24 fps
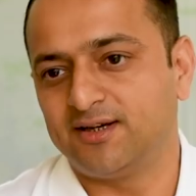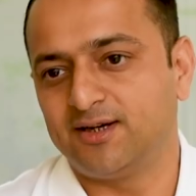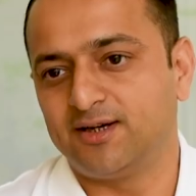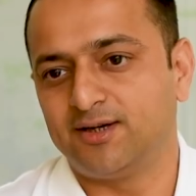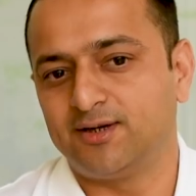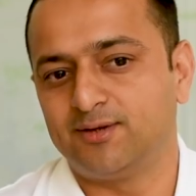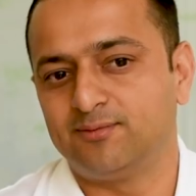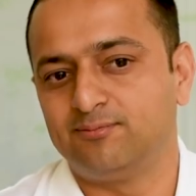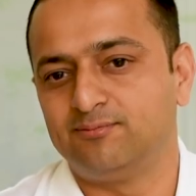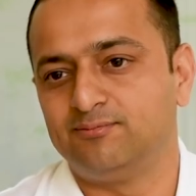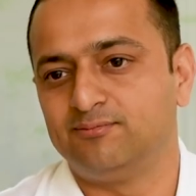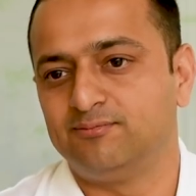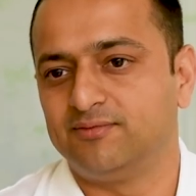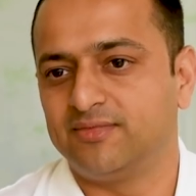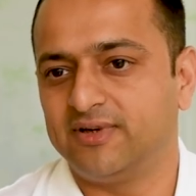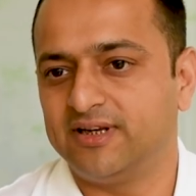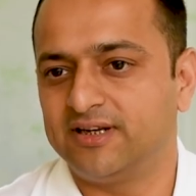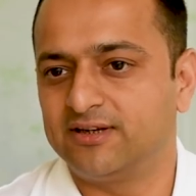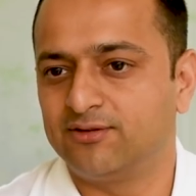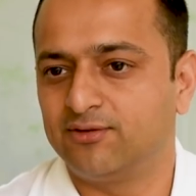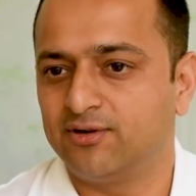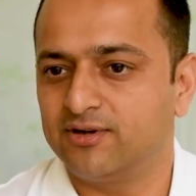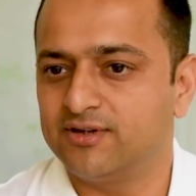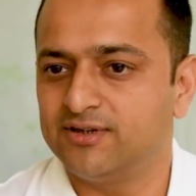um,
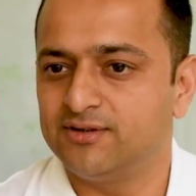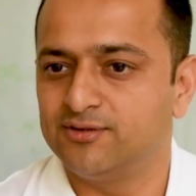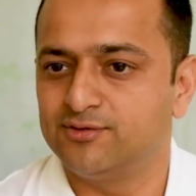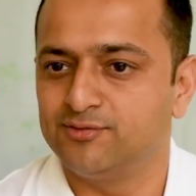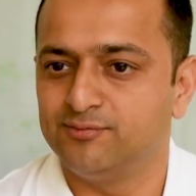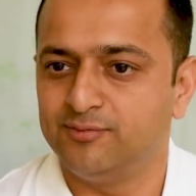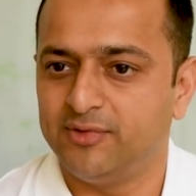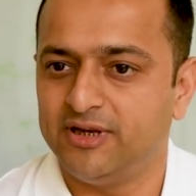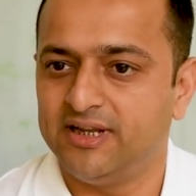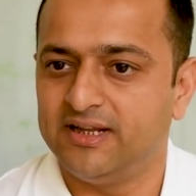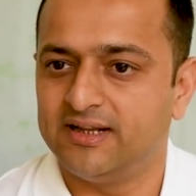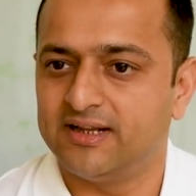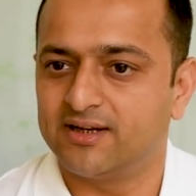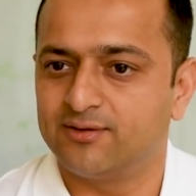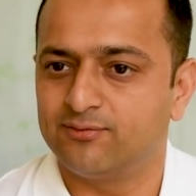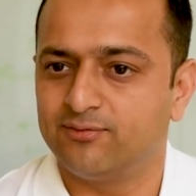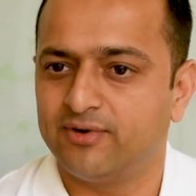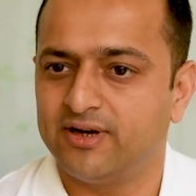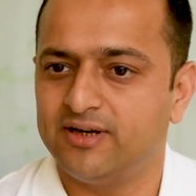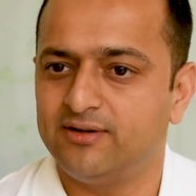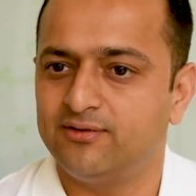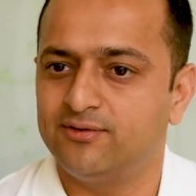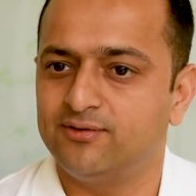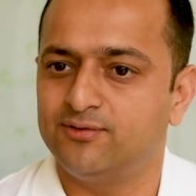it got into me that
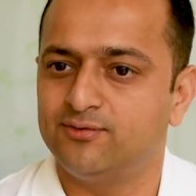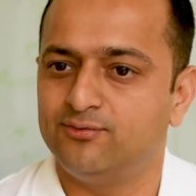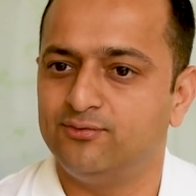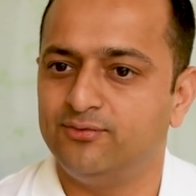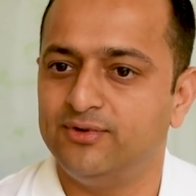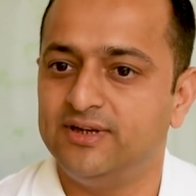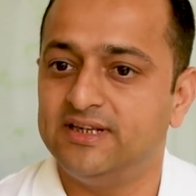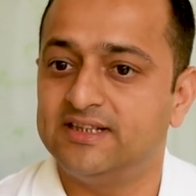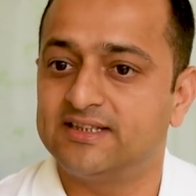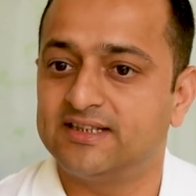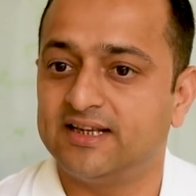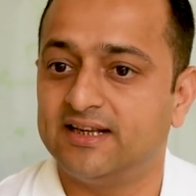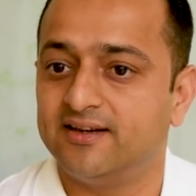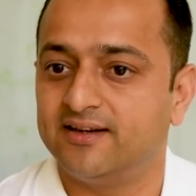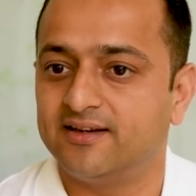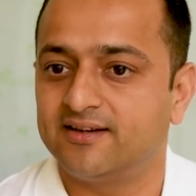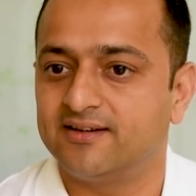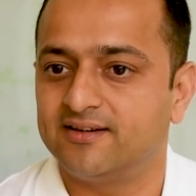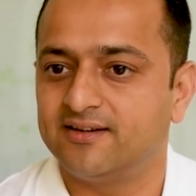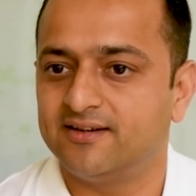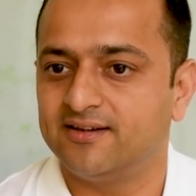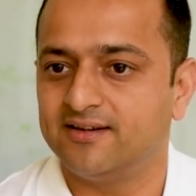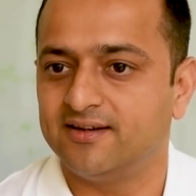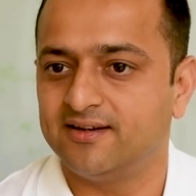why don't we sell
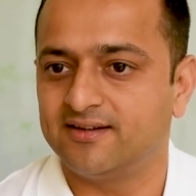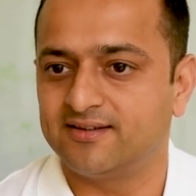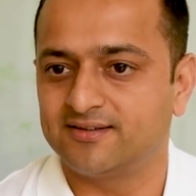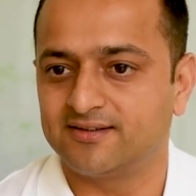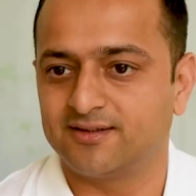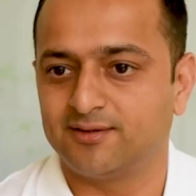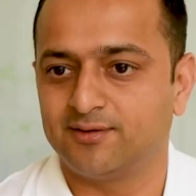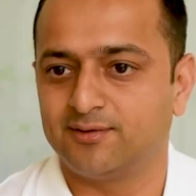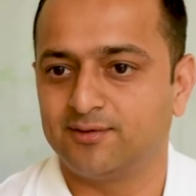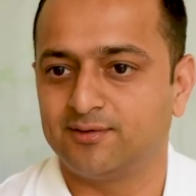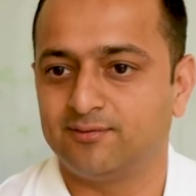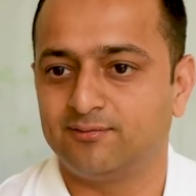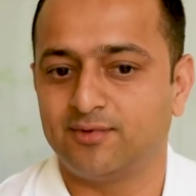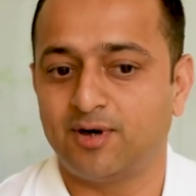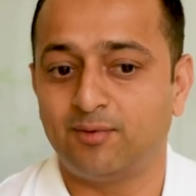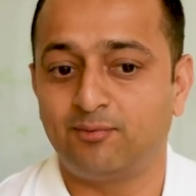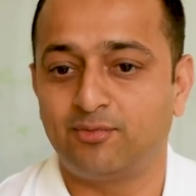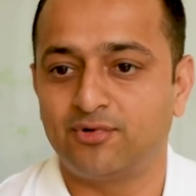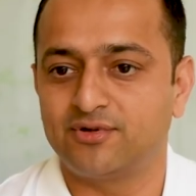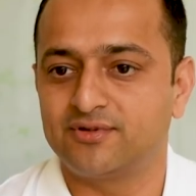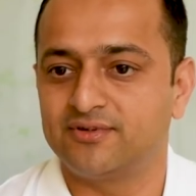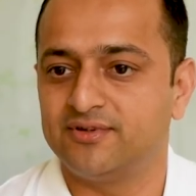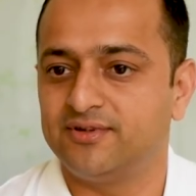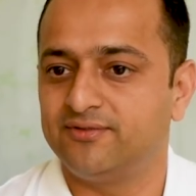it it's a
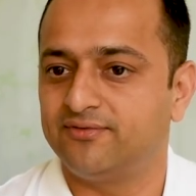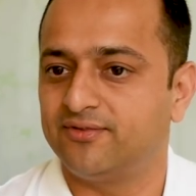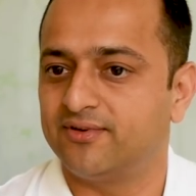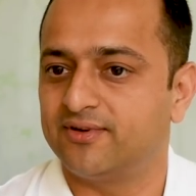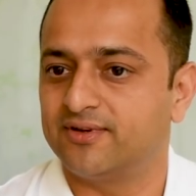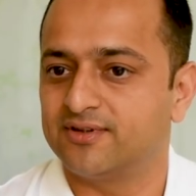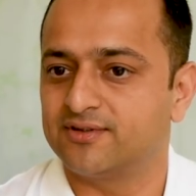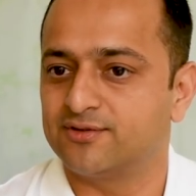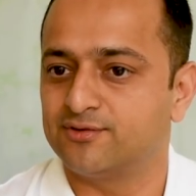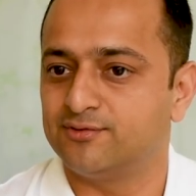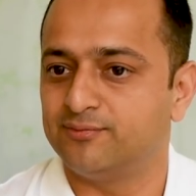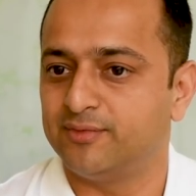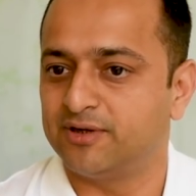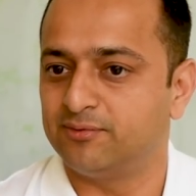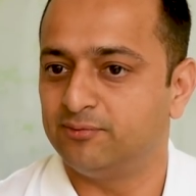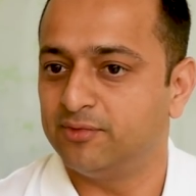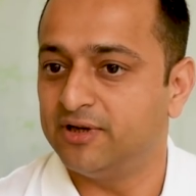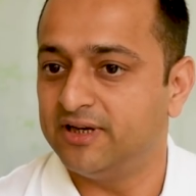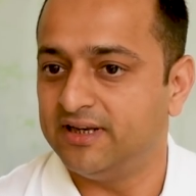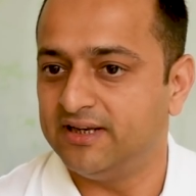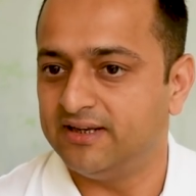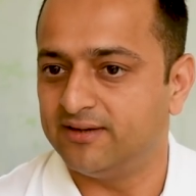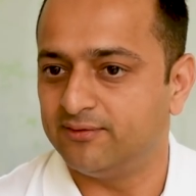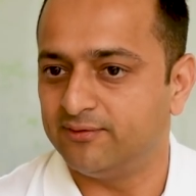opportunity for us to make
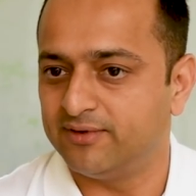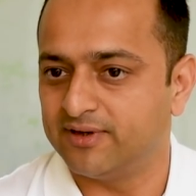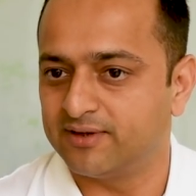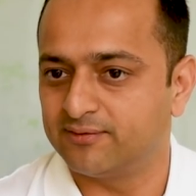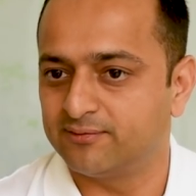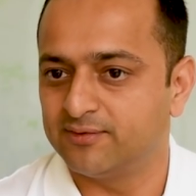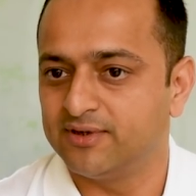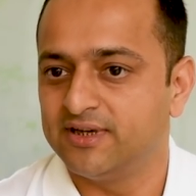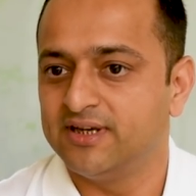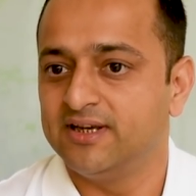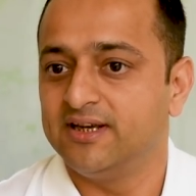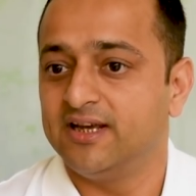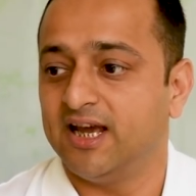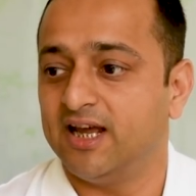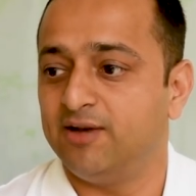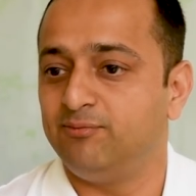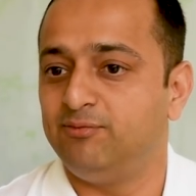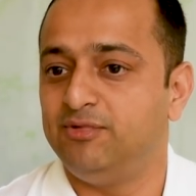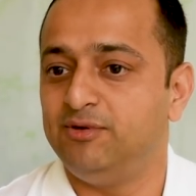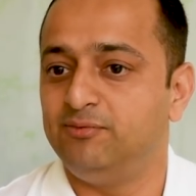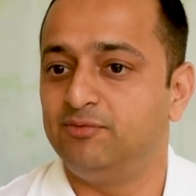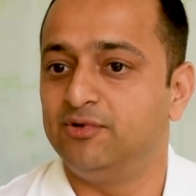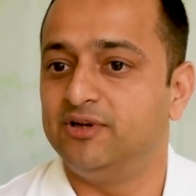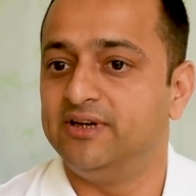money where
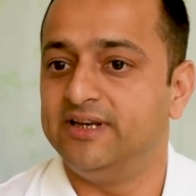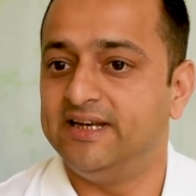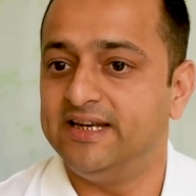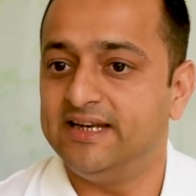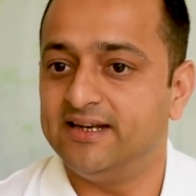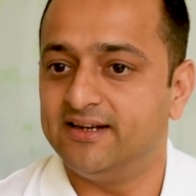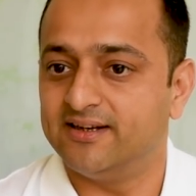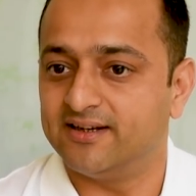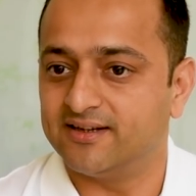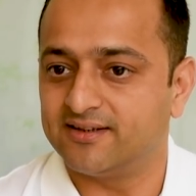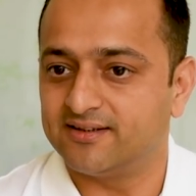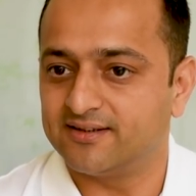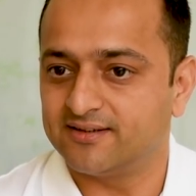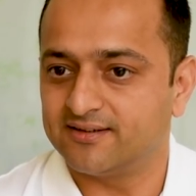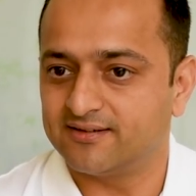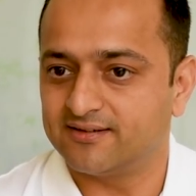and people need it